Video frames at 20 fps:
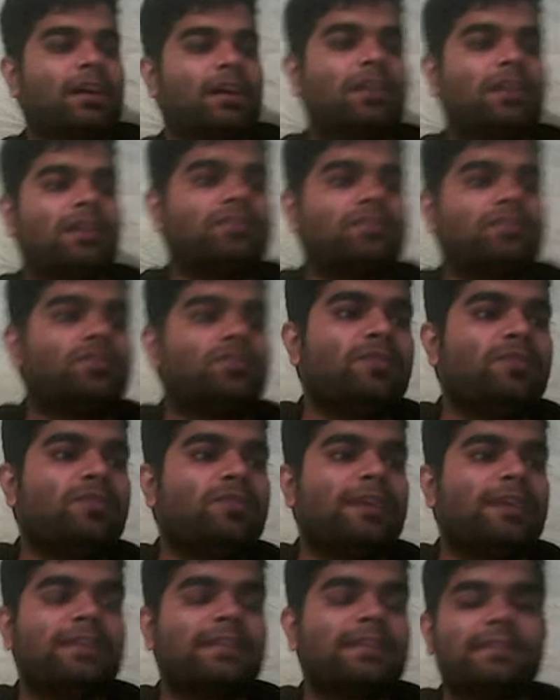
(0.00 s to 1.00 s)
So you guys
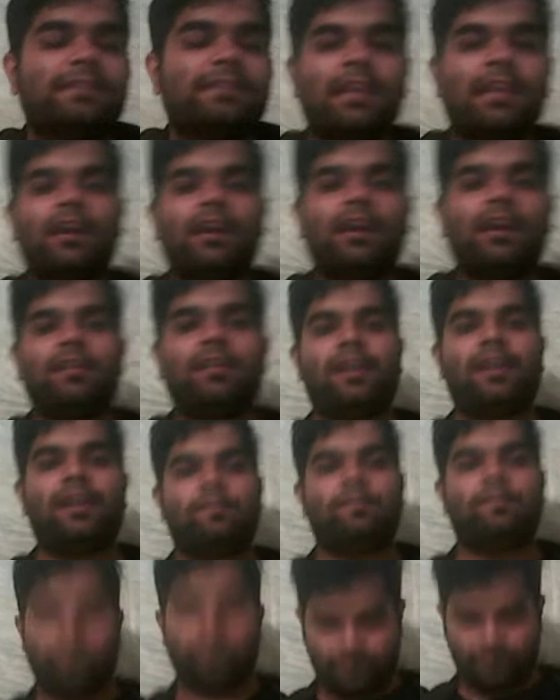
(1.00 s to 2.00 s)
can say a name.
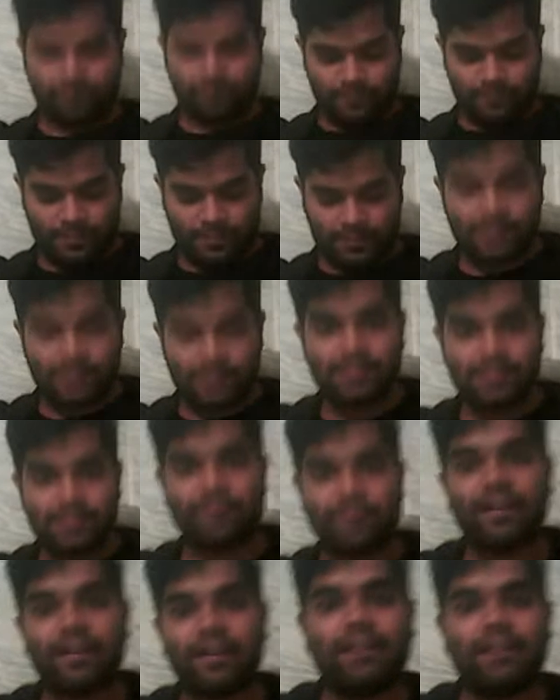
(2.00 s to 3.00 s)
This is the
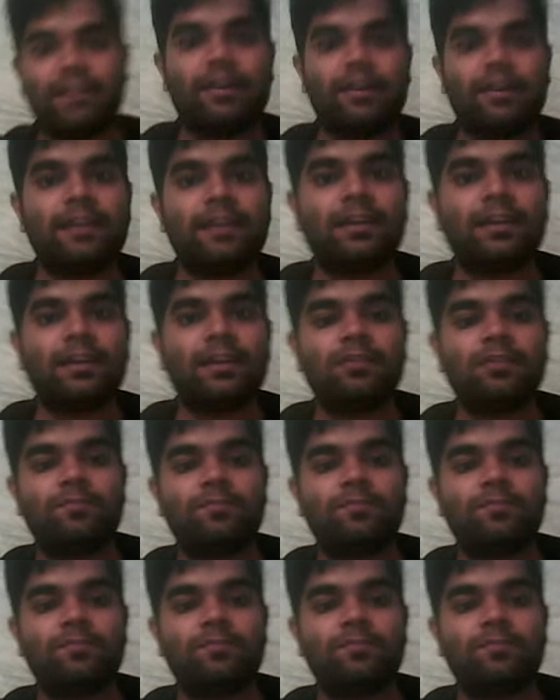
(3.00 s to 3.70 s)
file right now,